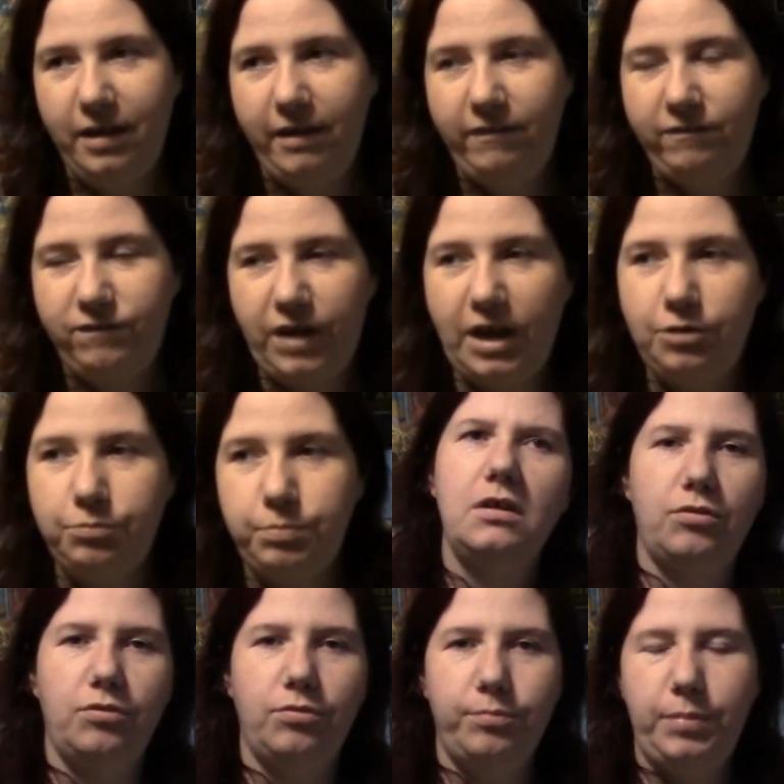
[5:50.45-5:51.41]
Facebook.
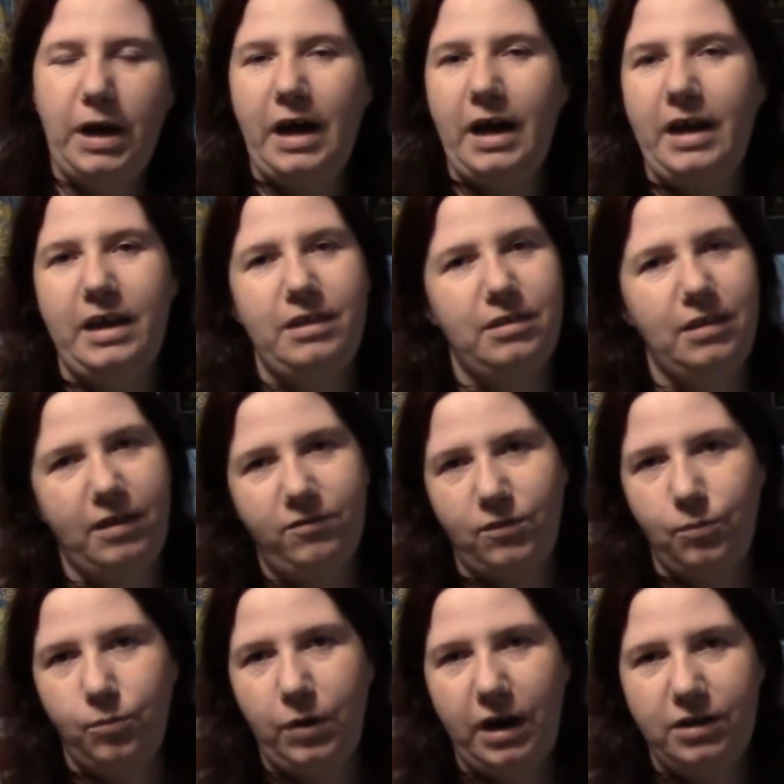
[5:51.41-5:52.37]
Oh, bye, thanks
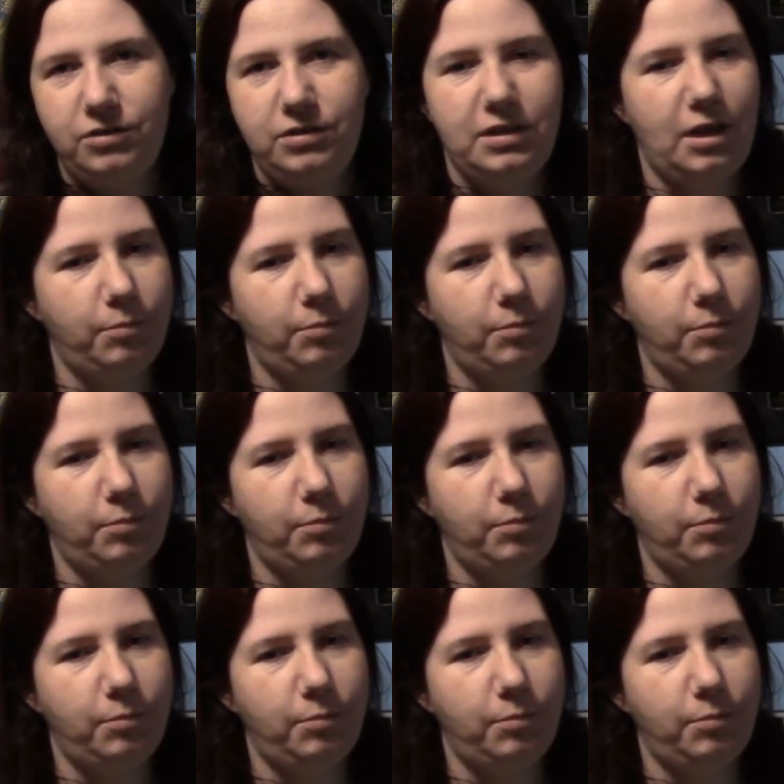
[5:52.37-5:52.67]
for watching.